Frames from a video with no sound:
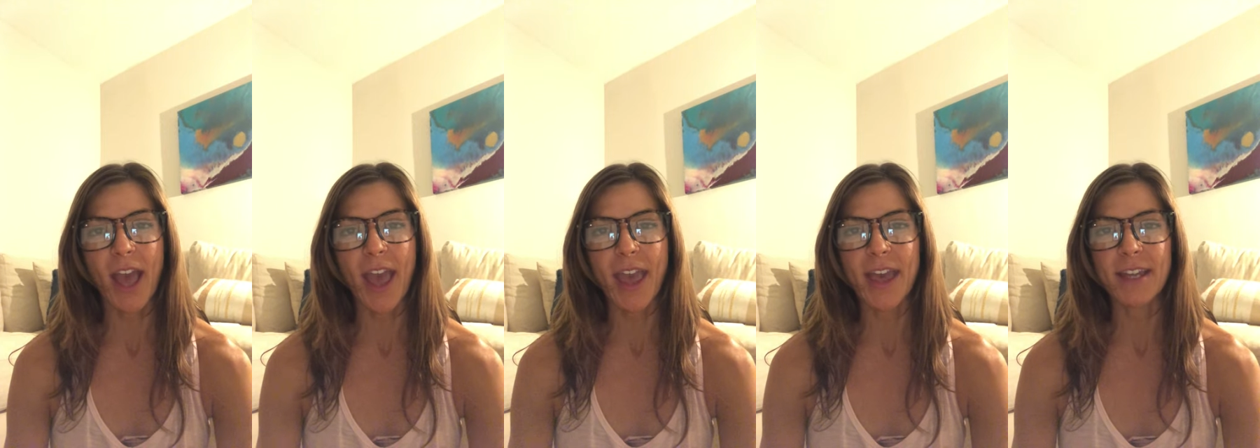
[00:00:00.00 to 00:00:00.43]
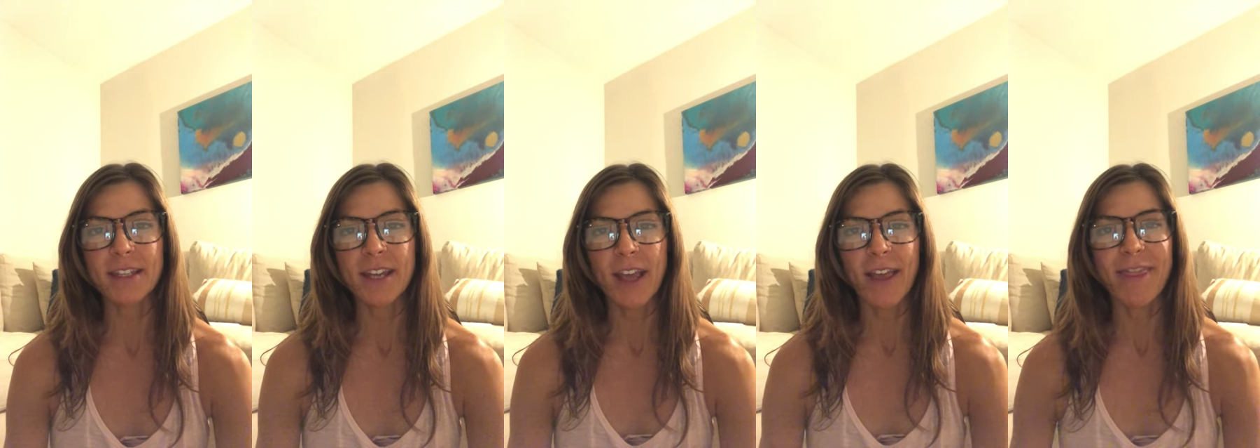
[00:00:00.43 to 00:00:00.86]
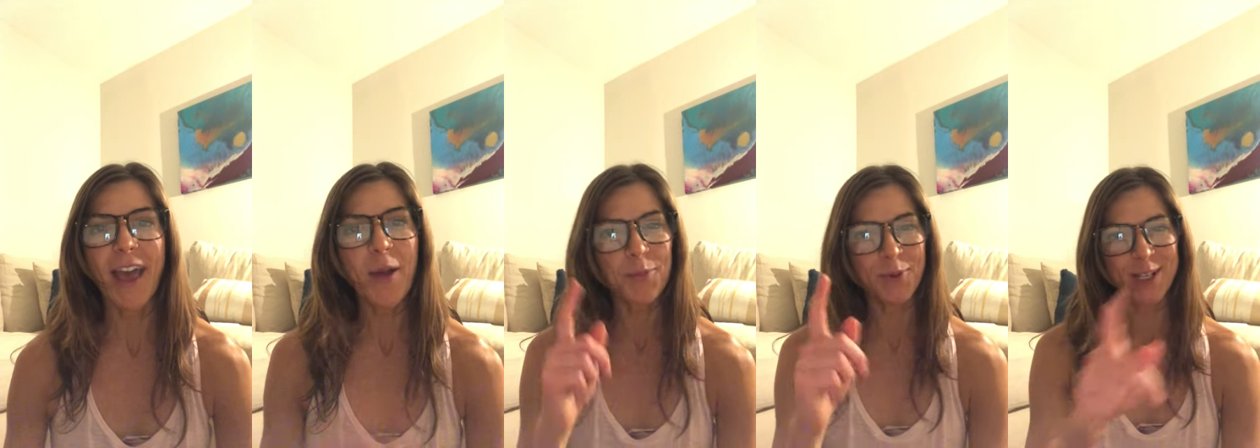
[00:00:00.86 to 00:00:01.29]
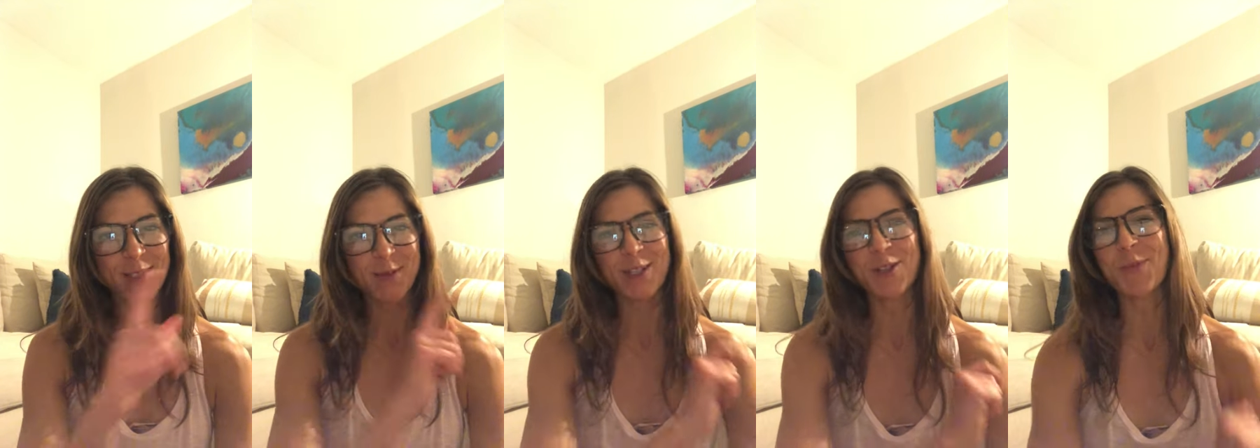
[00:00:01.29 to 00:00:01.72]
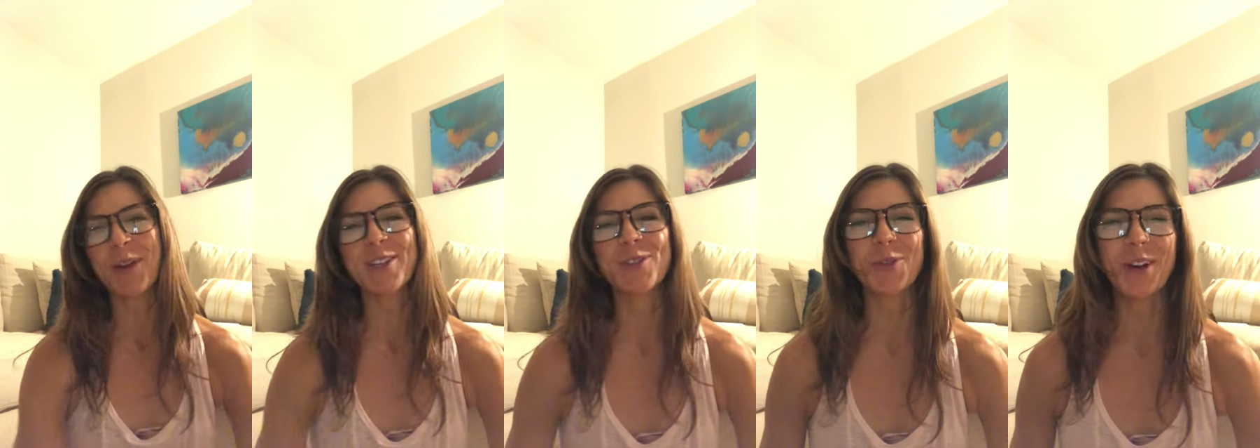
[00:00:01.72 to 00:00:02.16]
And that brings me to
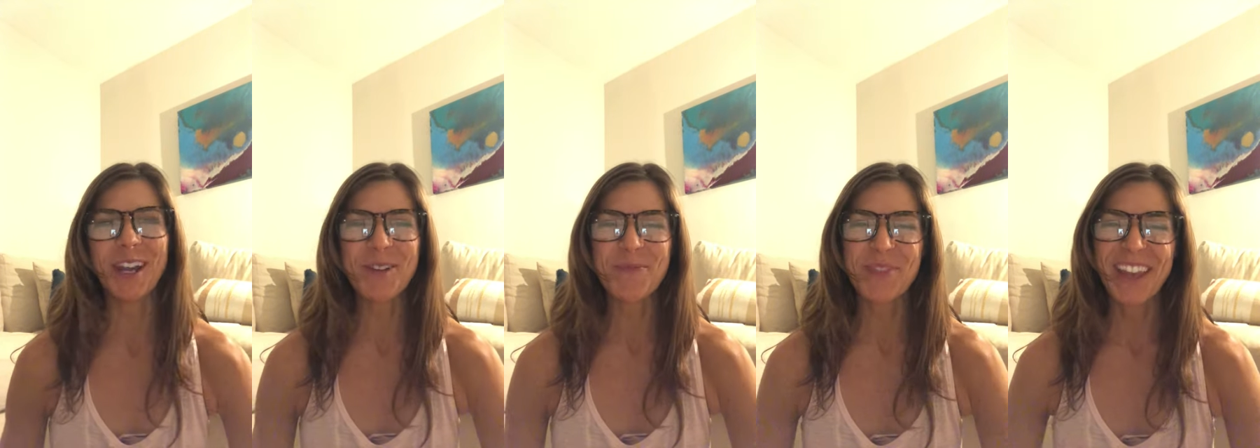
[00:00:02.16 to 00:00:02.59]
my story.